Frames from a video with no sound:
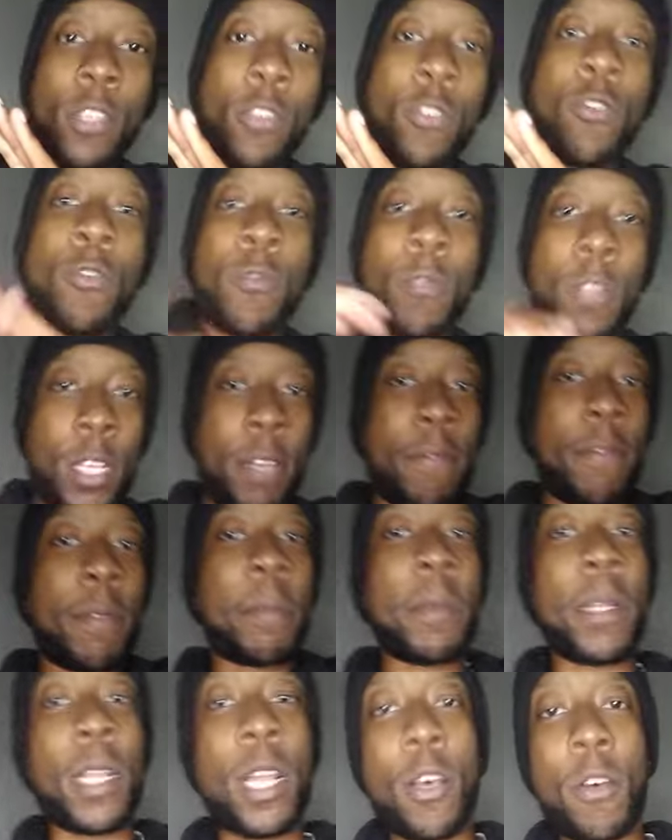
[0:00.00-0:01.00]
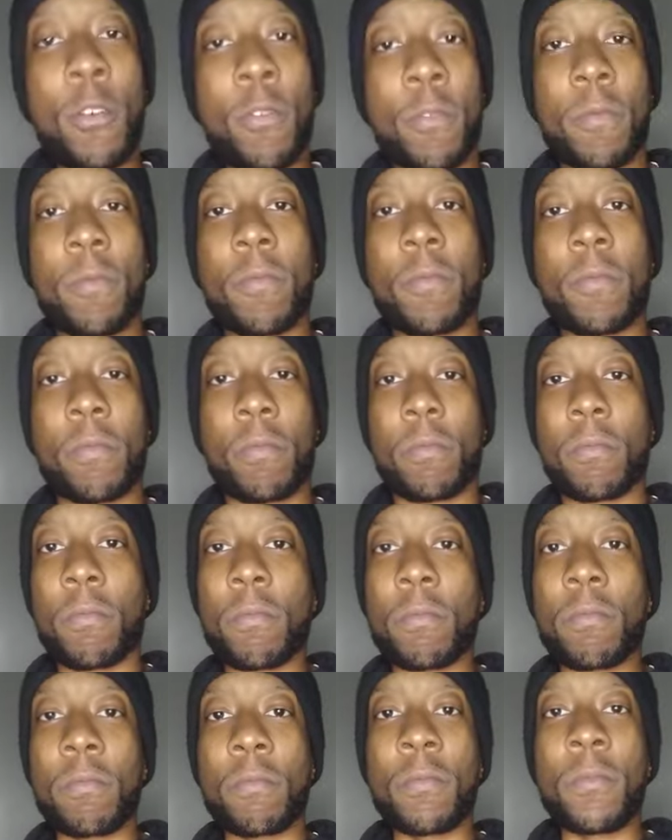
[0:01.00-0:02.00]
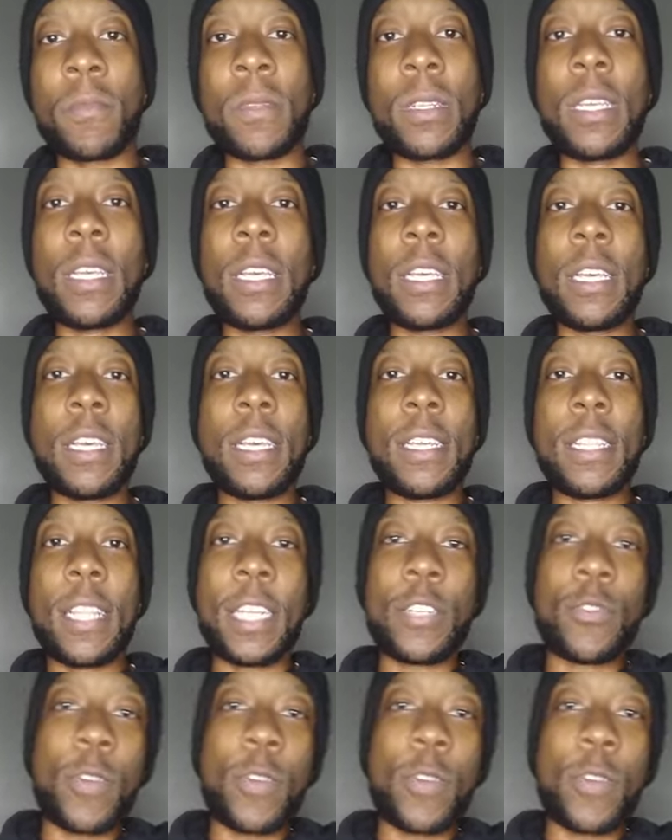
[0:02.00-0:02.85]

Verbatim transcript: you go leave them alone. They